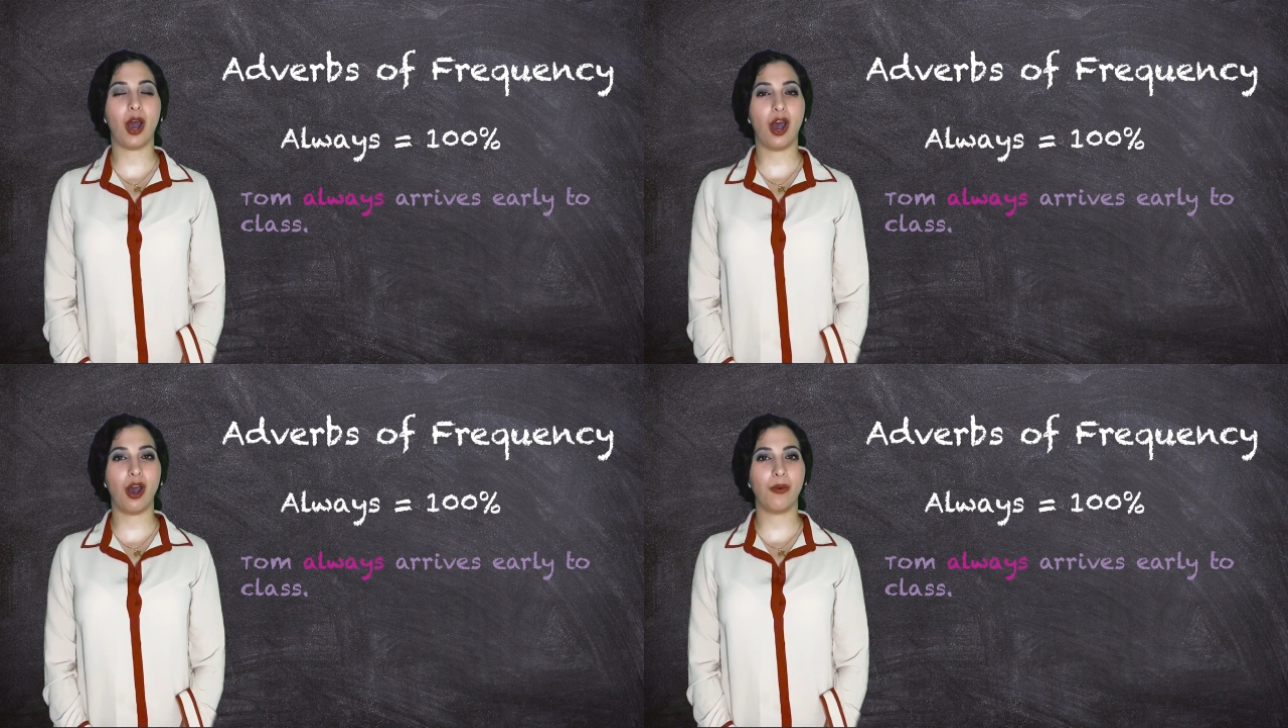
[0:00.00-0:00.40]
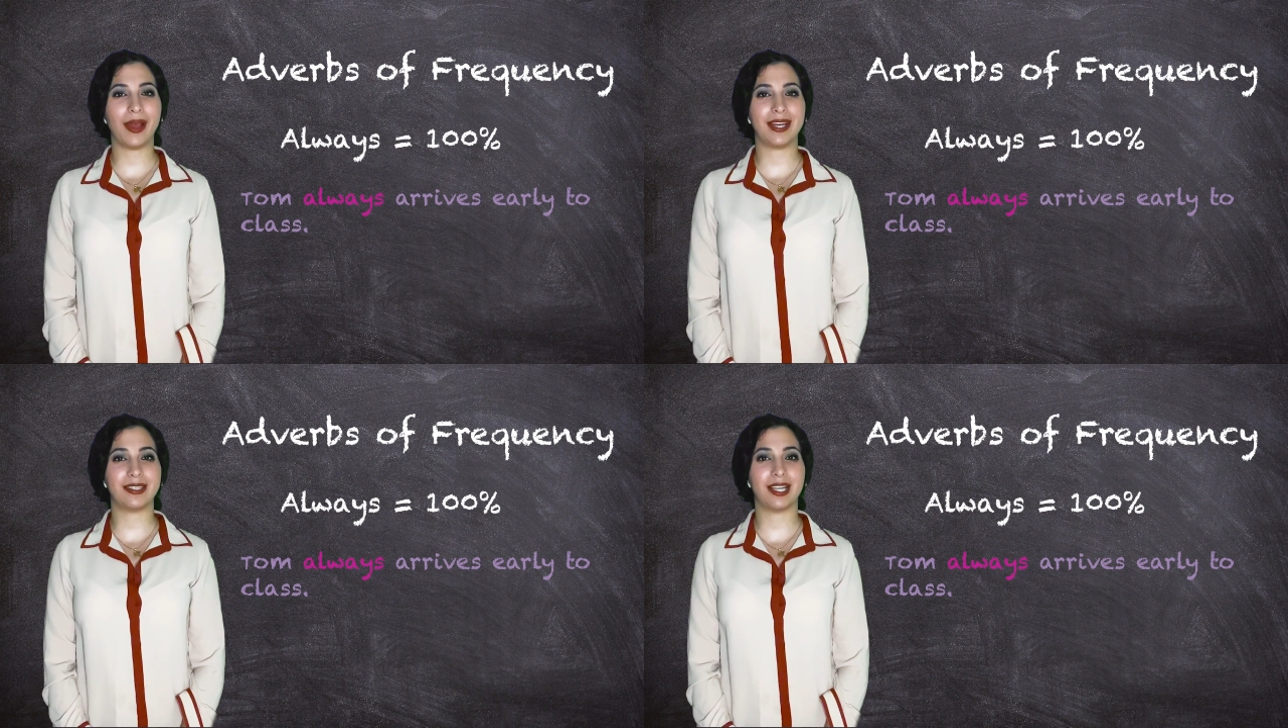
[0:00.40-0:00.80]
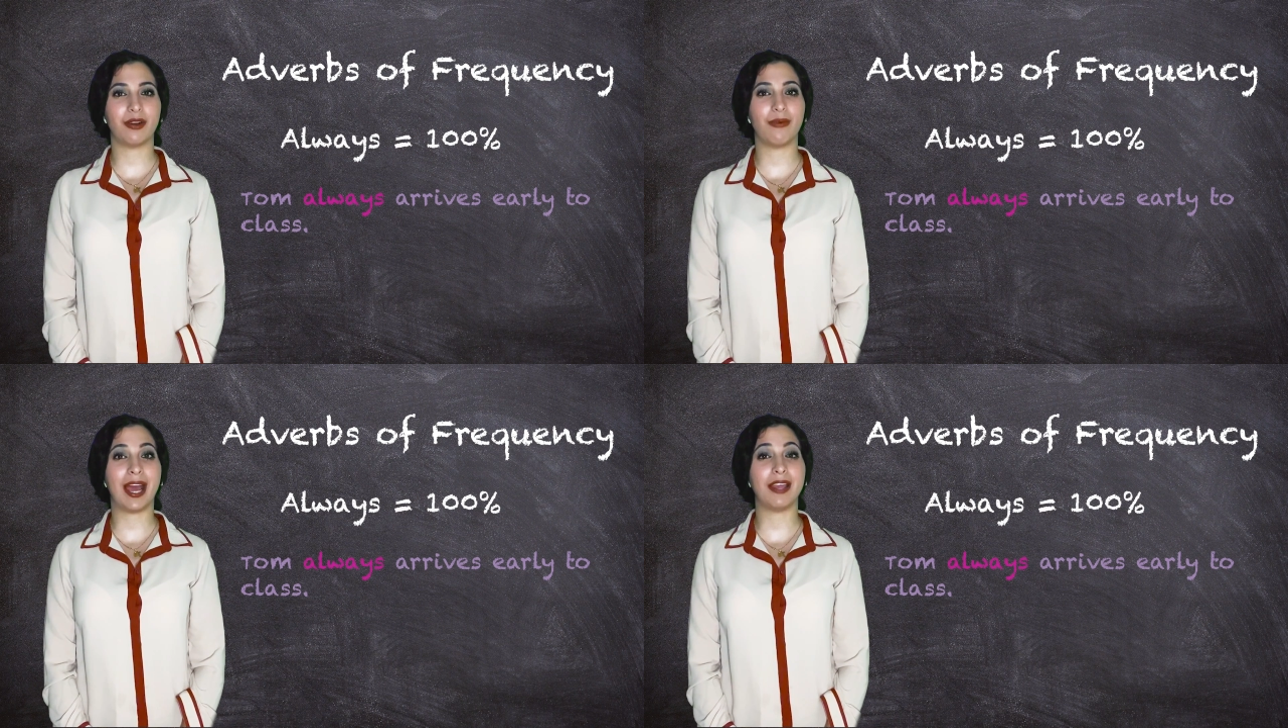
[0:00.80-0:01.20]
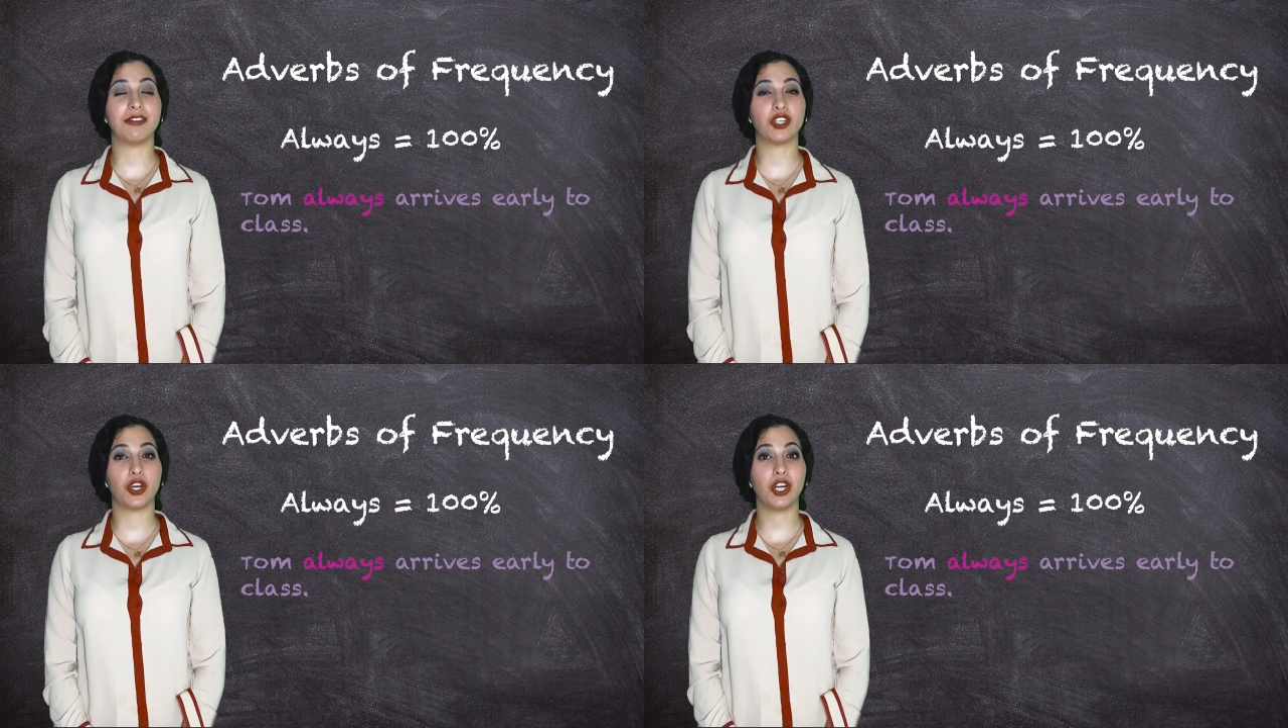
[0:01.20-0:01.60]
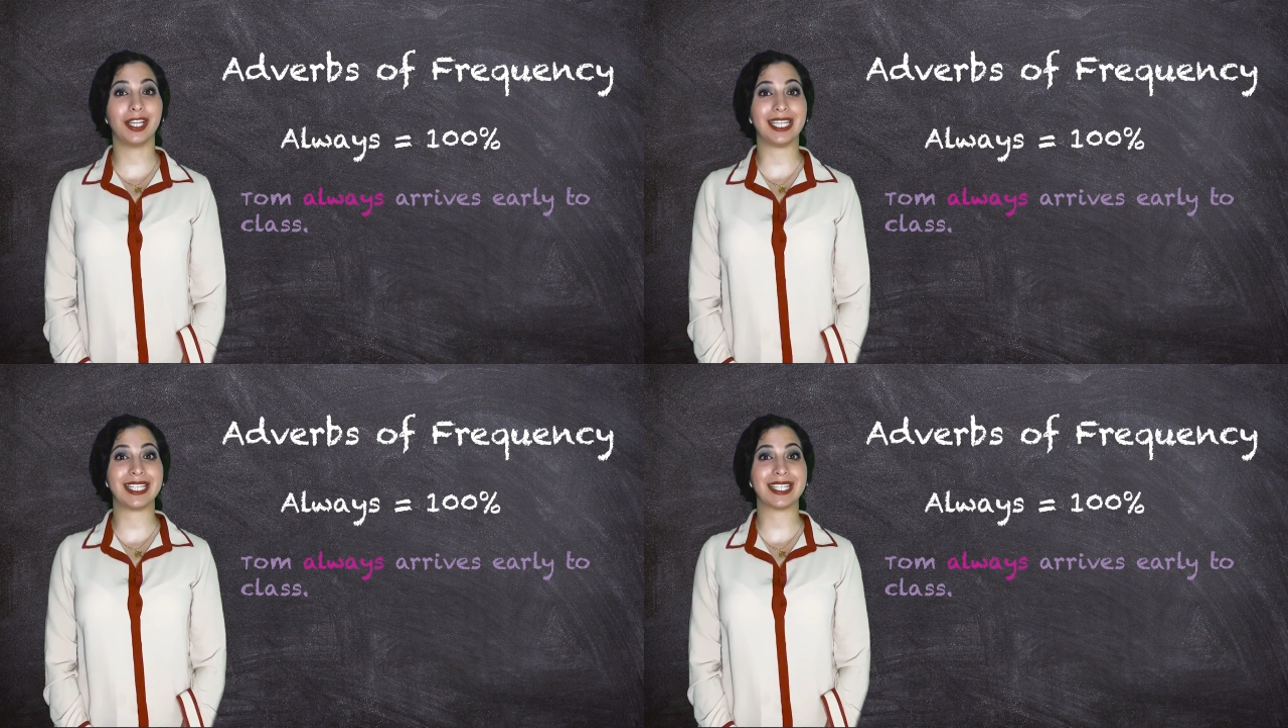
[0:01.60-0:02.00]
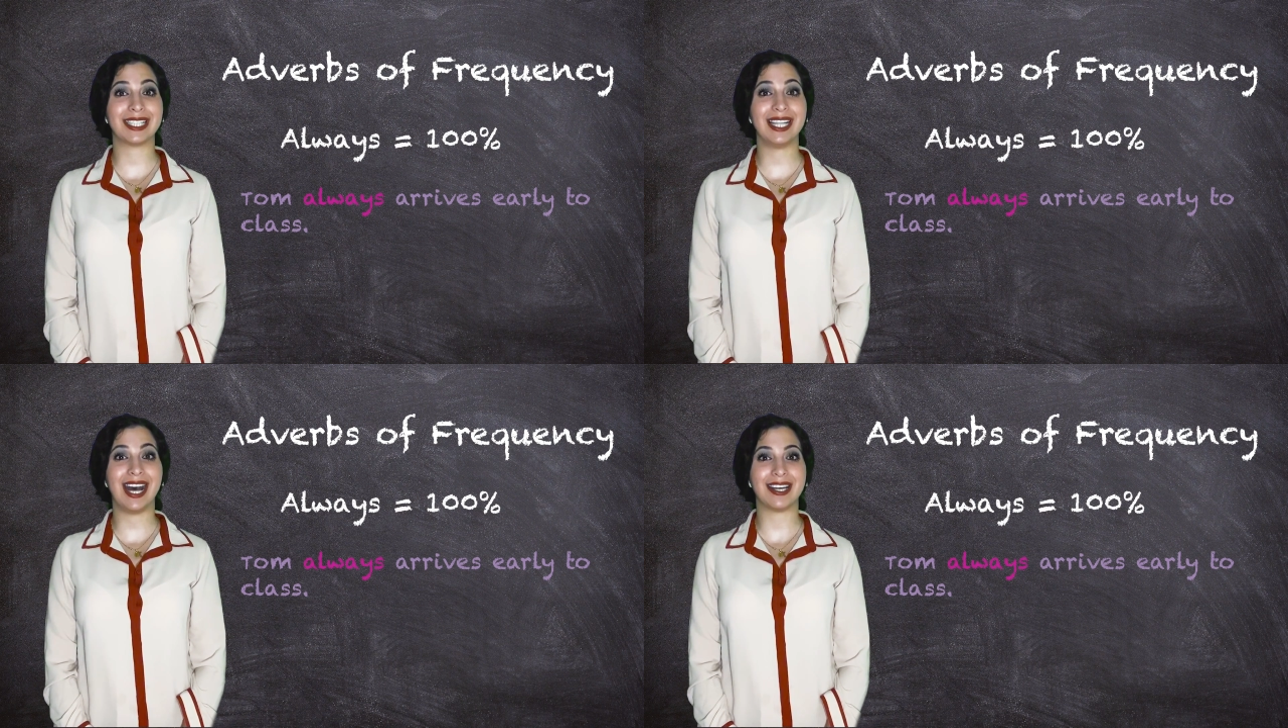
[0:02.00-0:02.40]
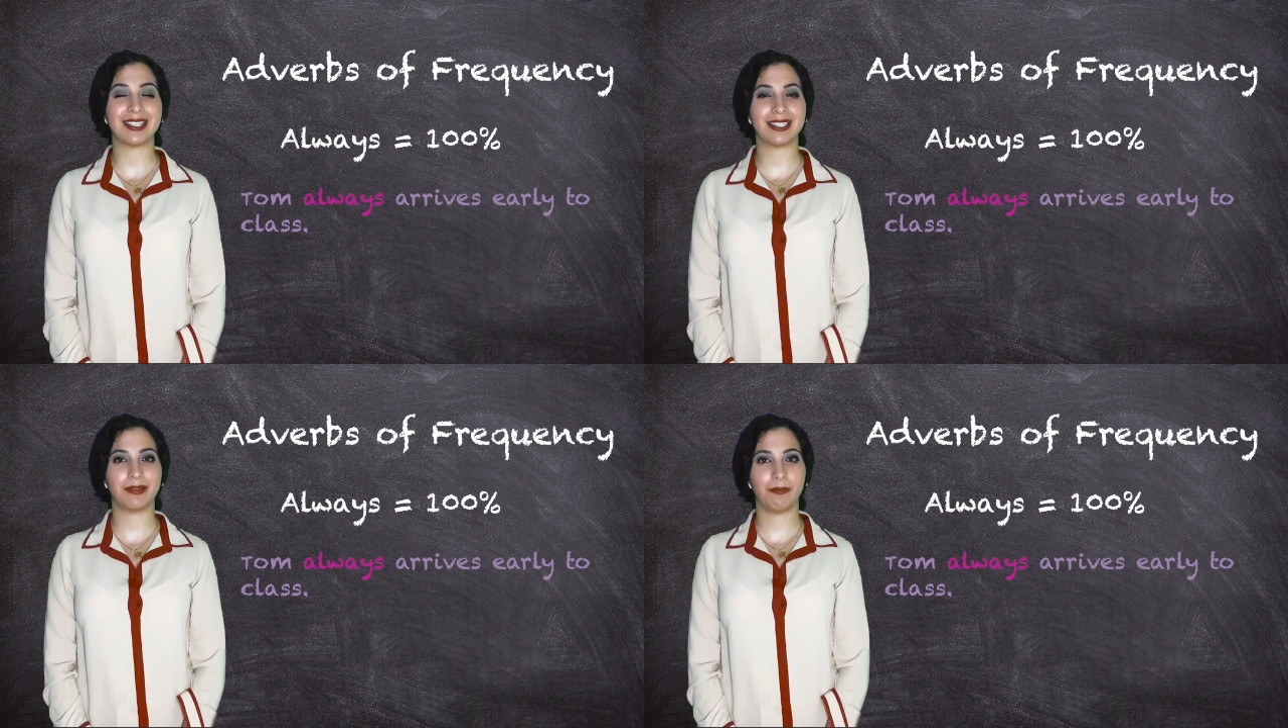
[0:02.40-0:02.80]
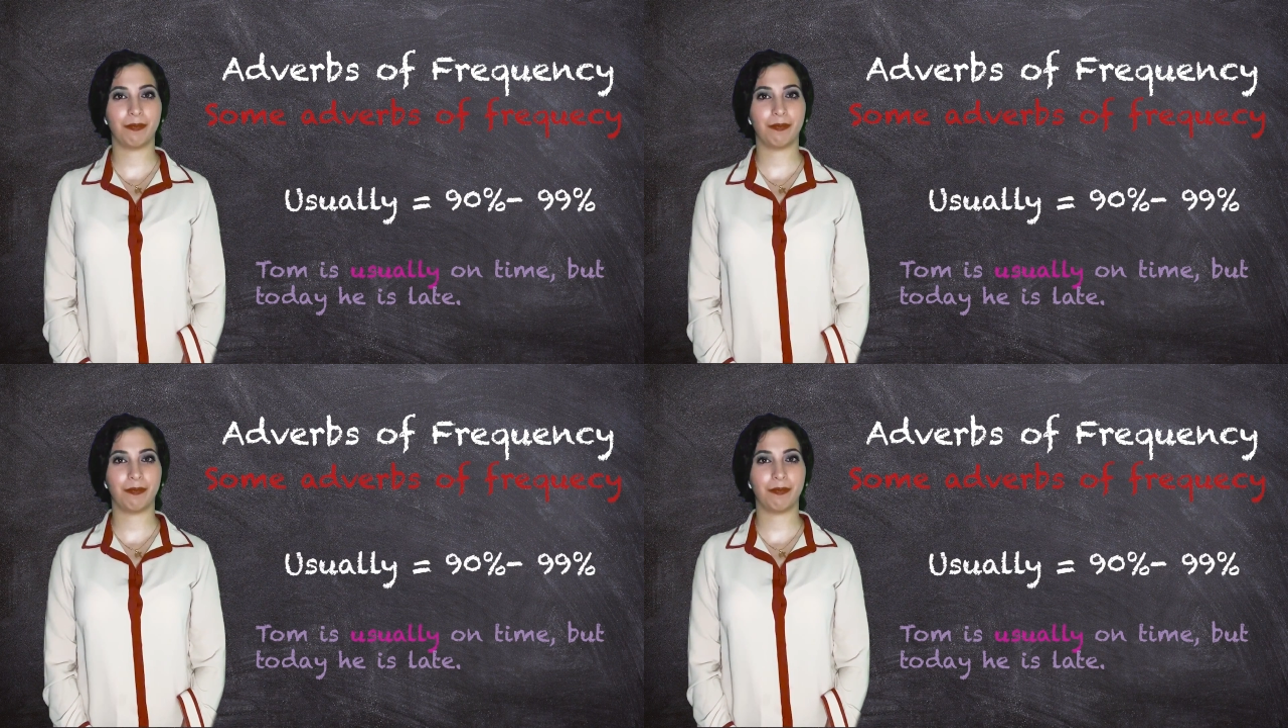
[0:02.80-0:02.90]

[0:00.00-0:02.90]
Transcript: always arrives early to class.